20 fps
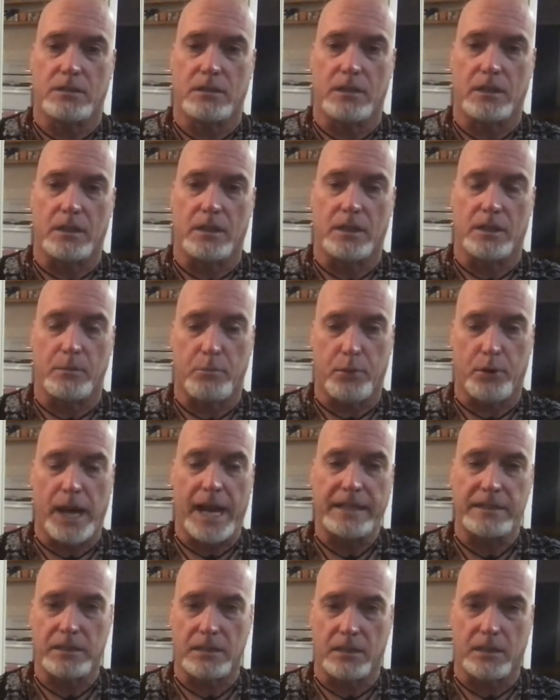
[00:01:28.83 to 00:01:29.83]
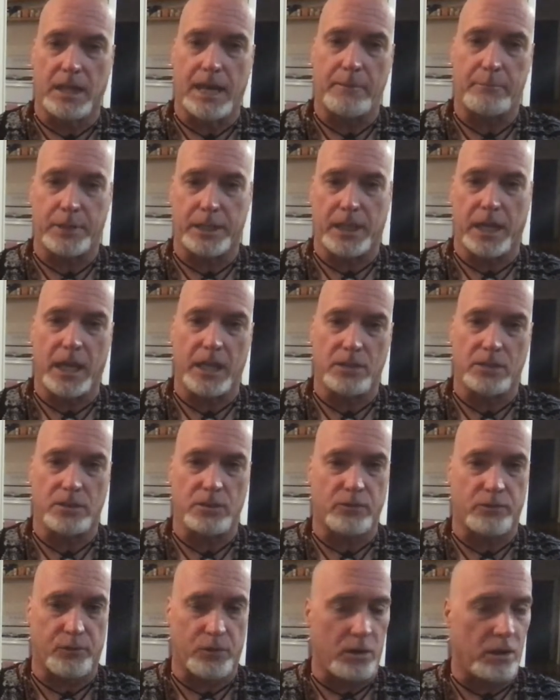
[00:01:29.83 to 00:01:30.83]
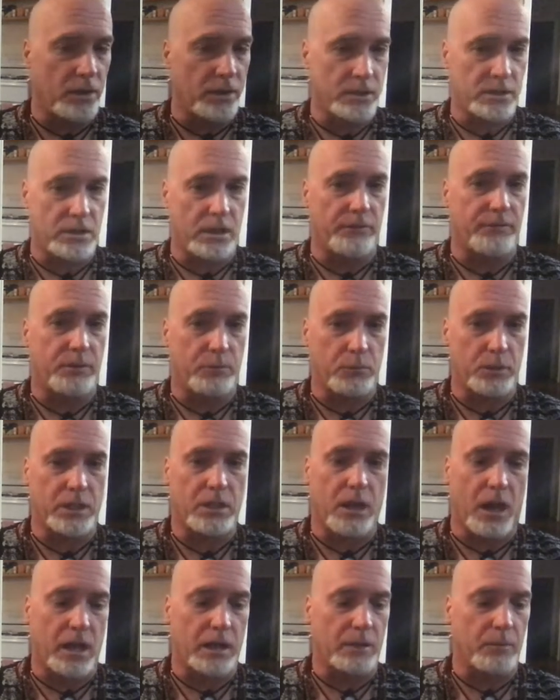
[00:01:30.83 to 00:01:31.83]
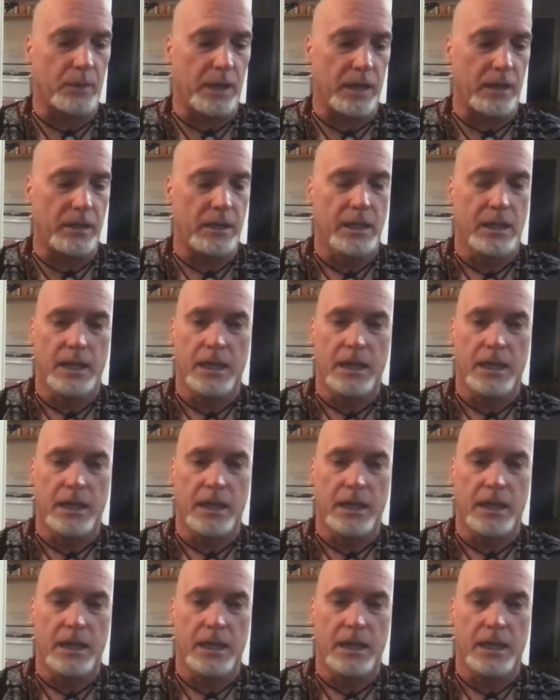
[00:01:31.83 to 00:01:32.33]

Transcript: the practical applications for all the stuff that we talk about